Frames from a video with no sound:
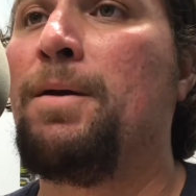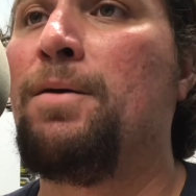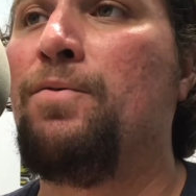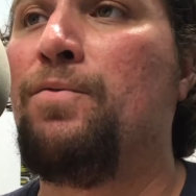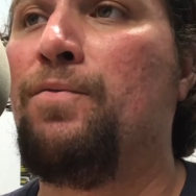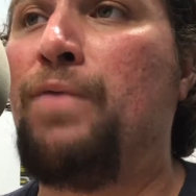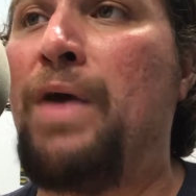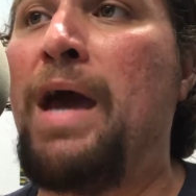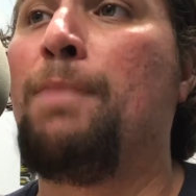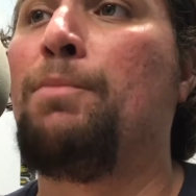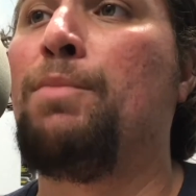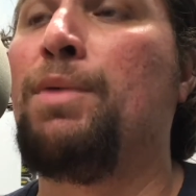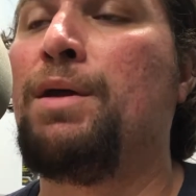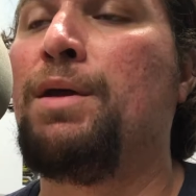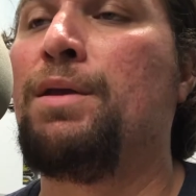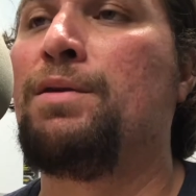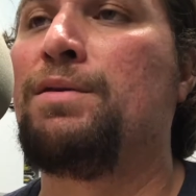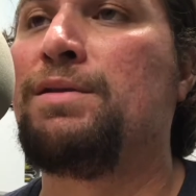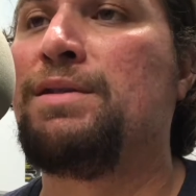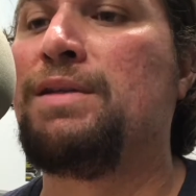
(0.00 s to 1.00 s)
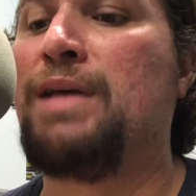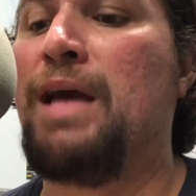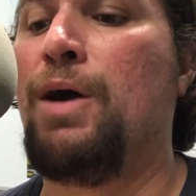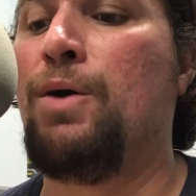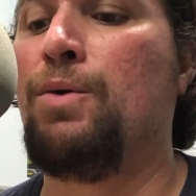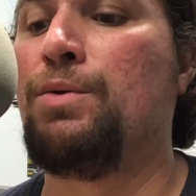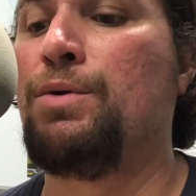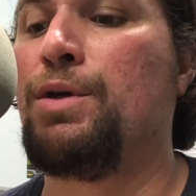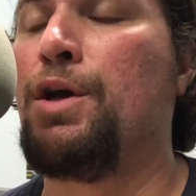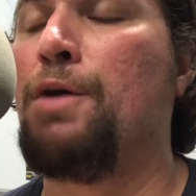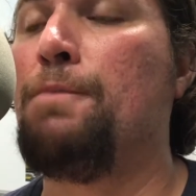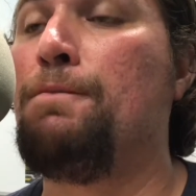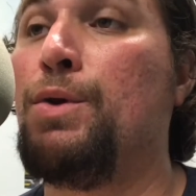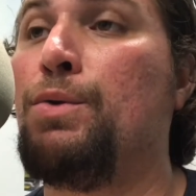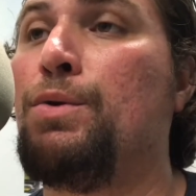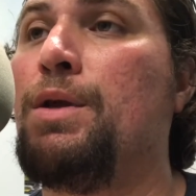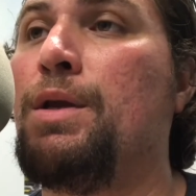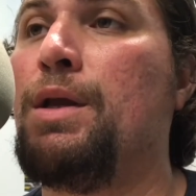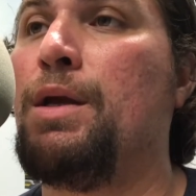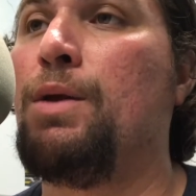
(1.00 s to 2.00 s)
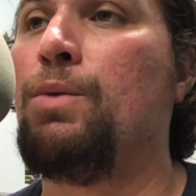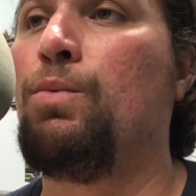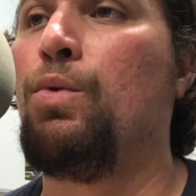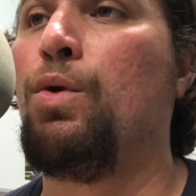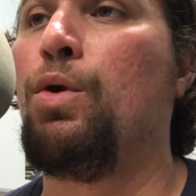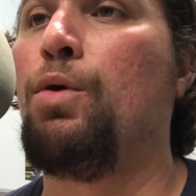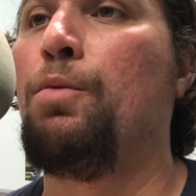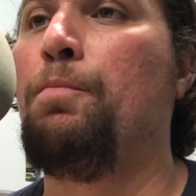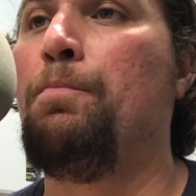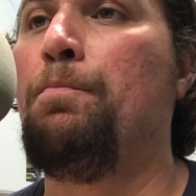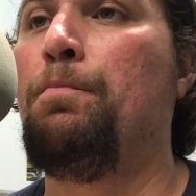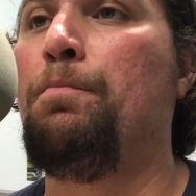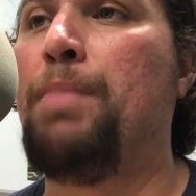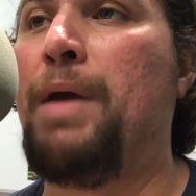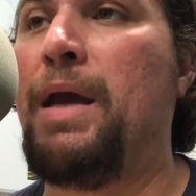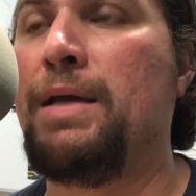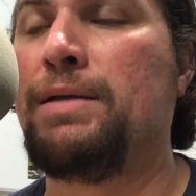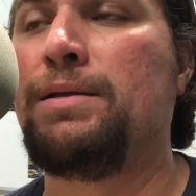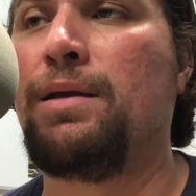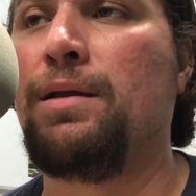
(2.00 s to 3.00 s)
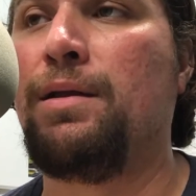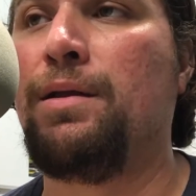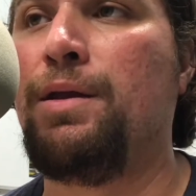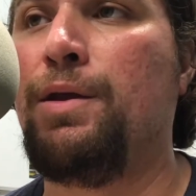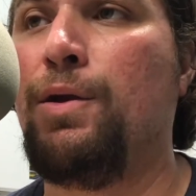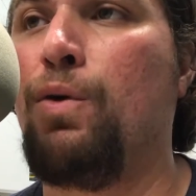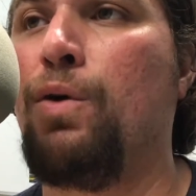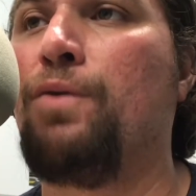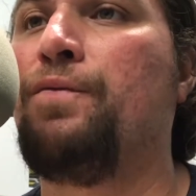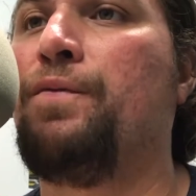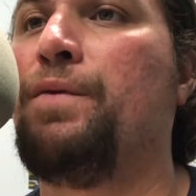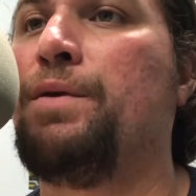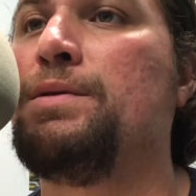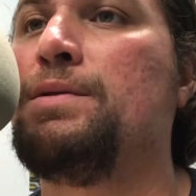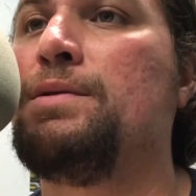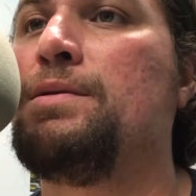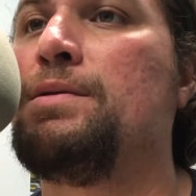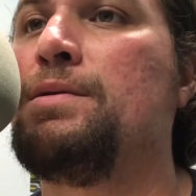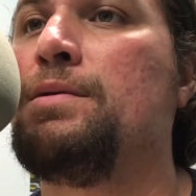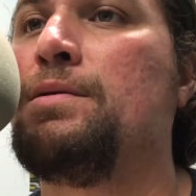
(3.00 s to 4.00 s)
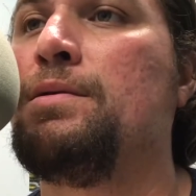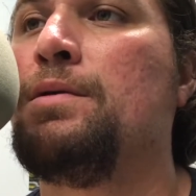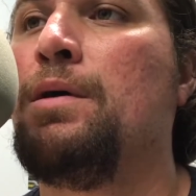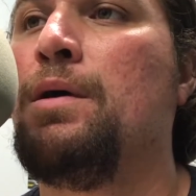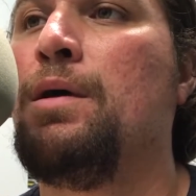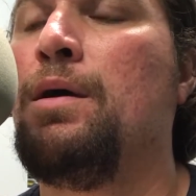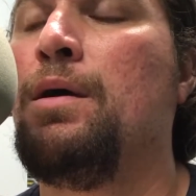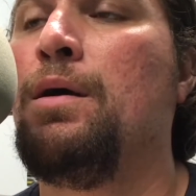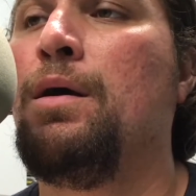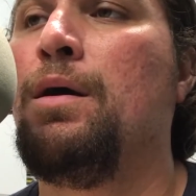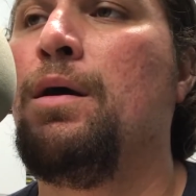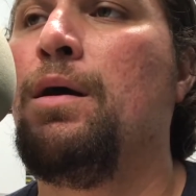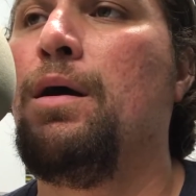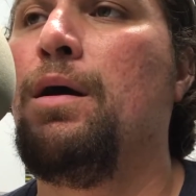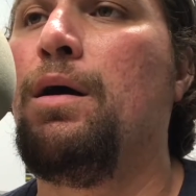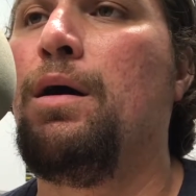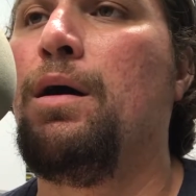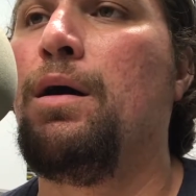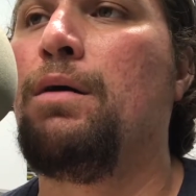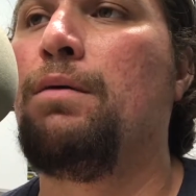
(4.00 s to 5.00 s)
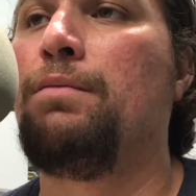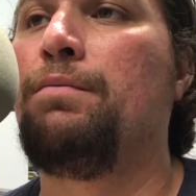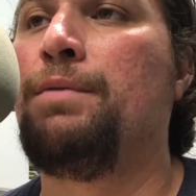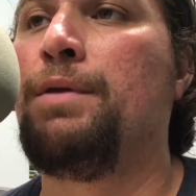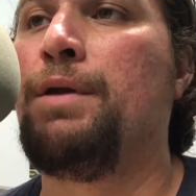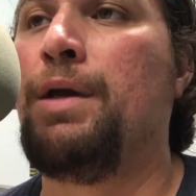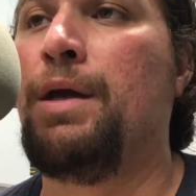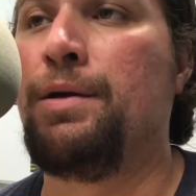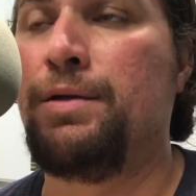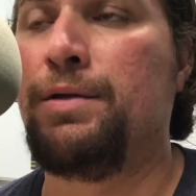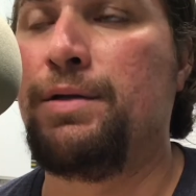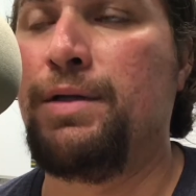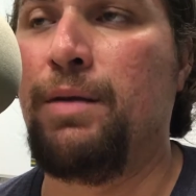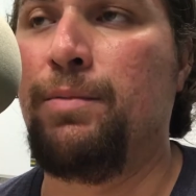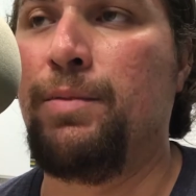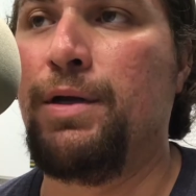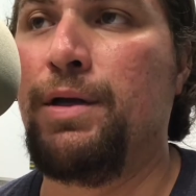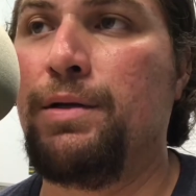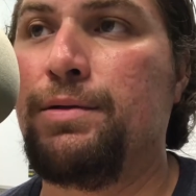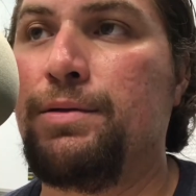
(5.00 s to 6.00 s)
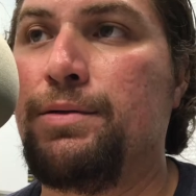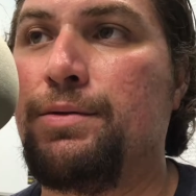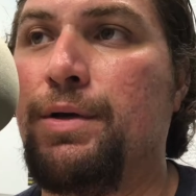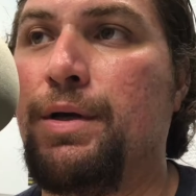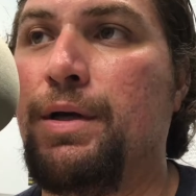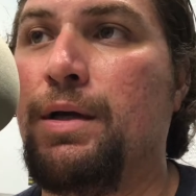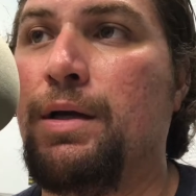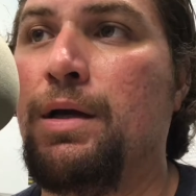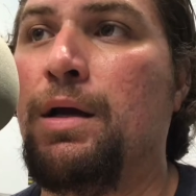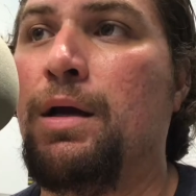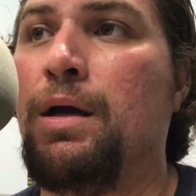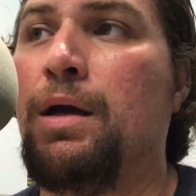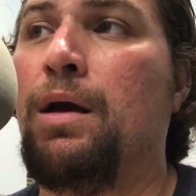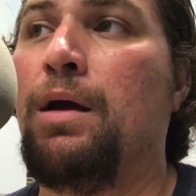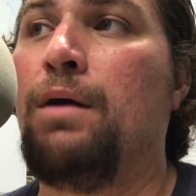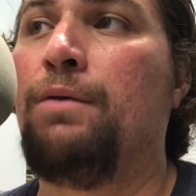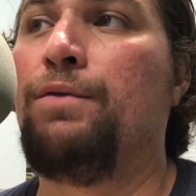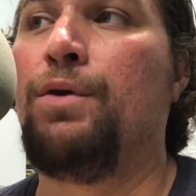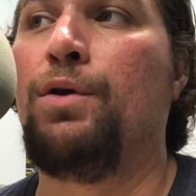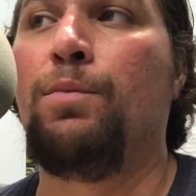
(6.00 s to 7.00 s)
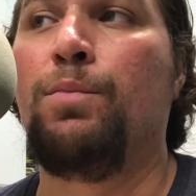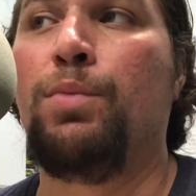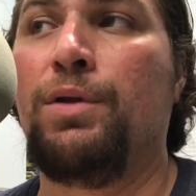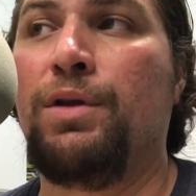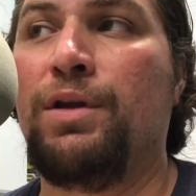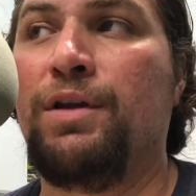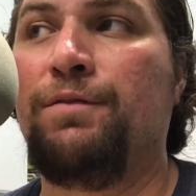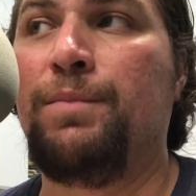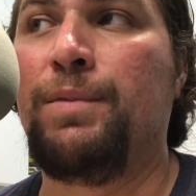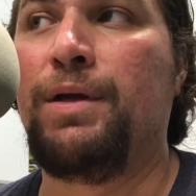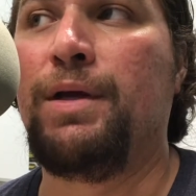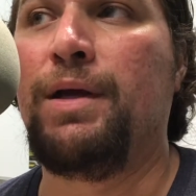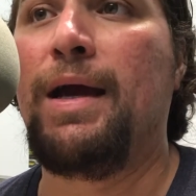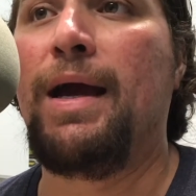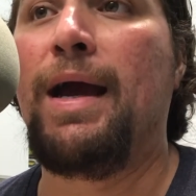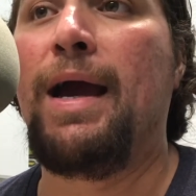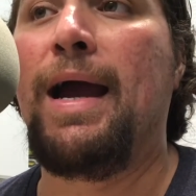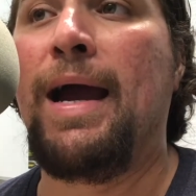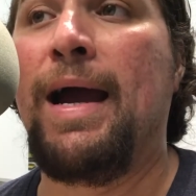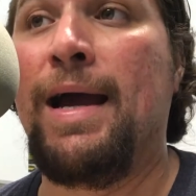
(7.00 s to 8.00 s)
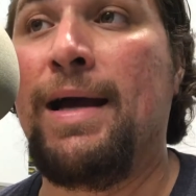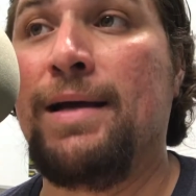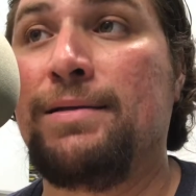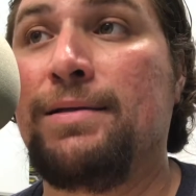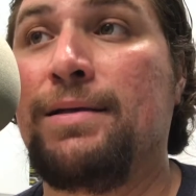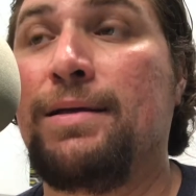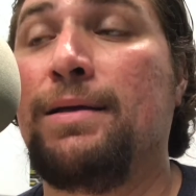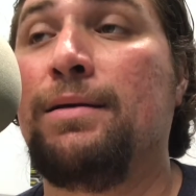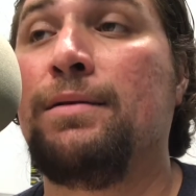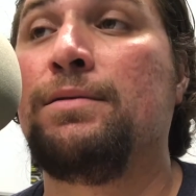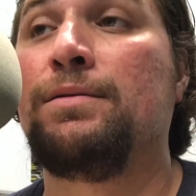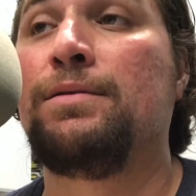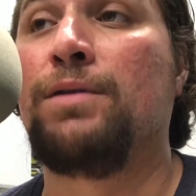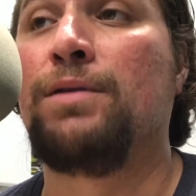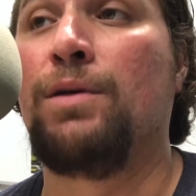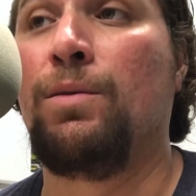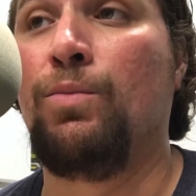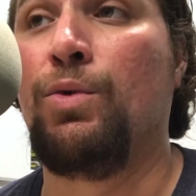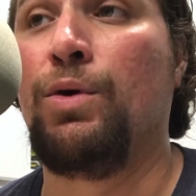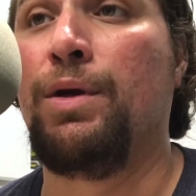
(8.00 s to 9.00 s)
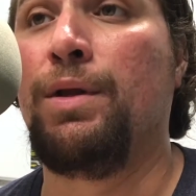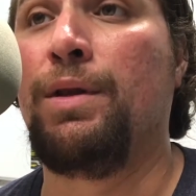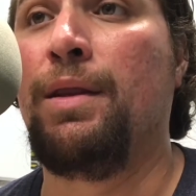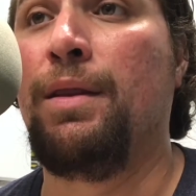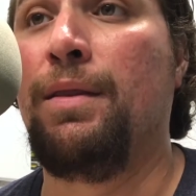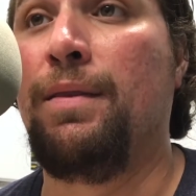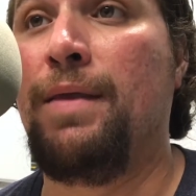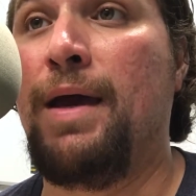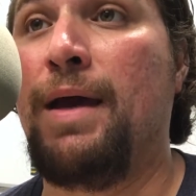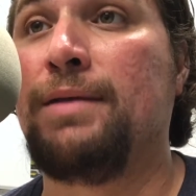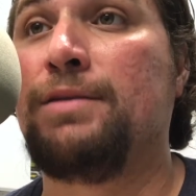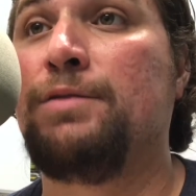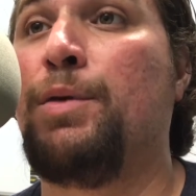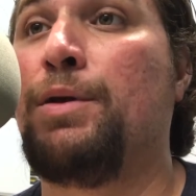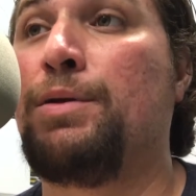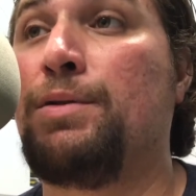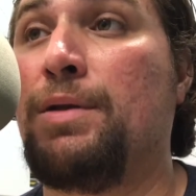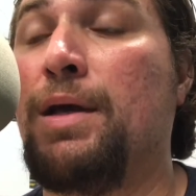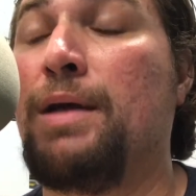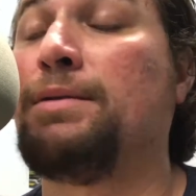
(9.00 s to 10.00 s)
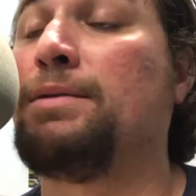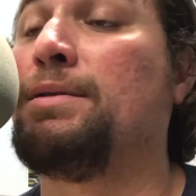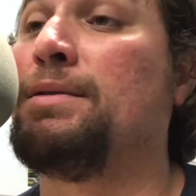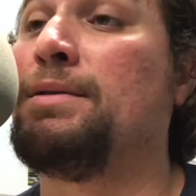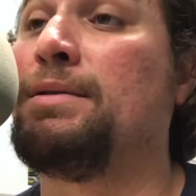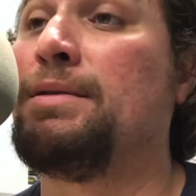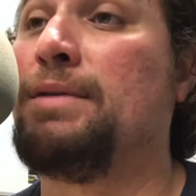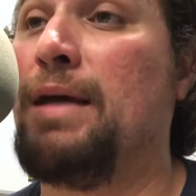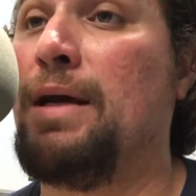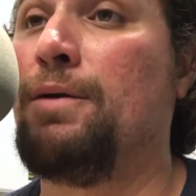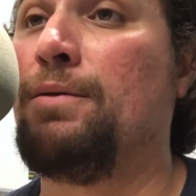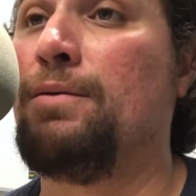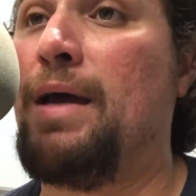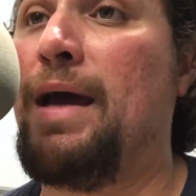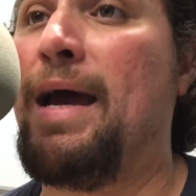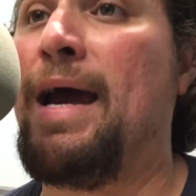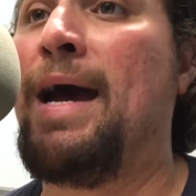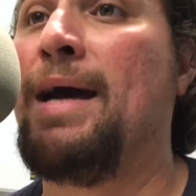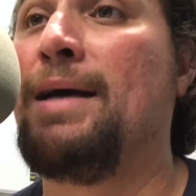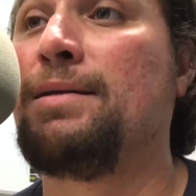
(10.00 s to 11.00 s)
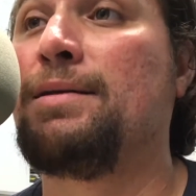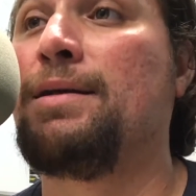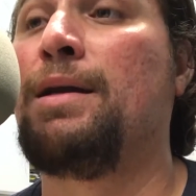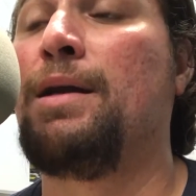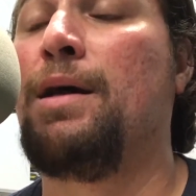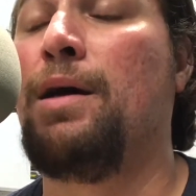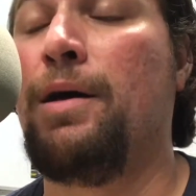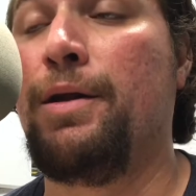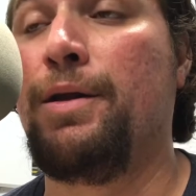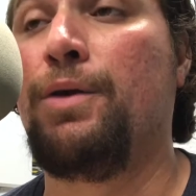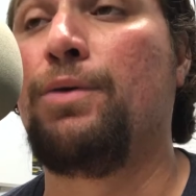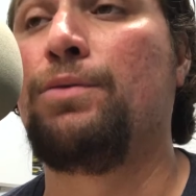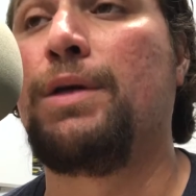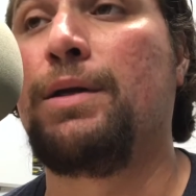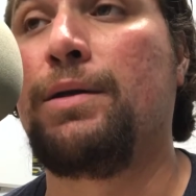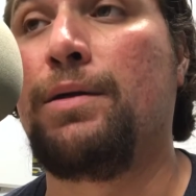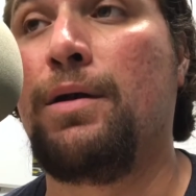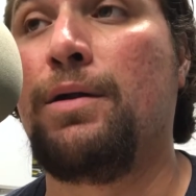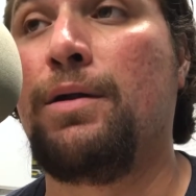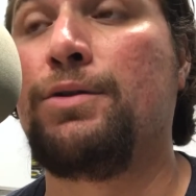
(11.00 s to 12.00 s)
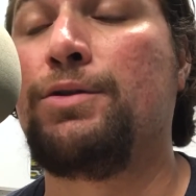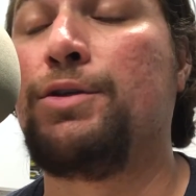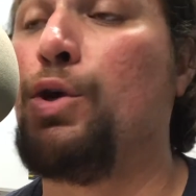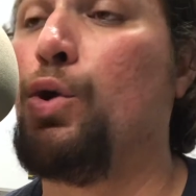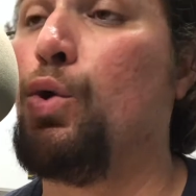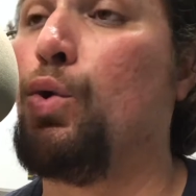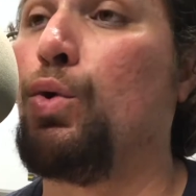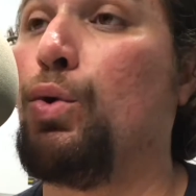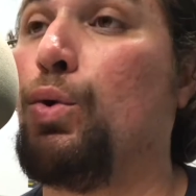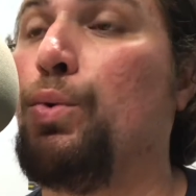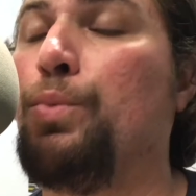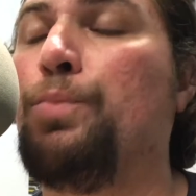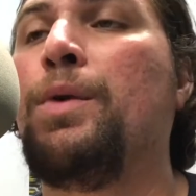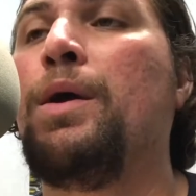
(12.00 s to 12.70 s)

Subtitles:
family, the sound community, we're basically the orphans of the entertainment industry. If you don't believe me, ask someone that specializes in sound. Ask an audio technology guru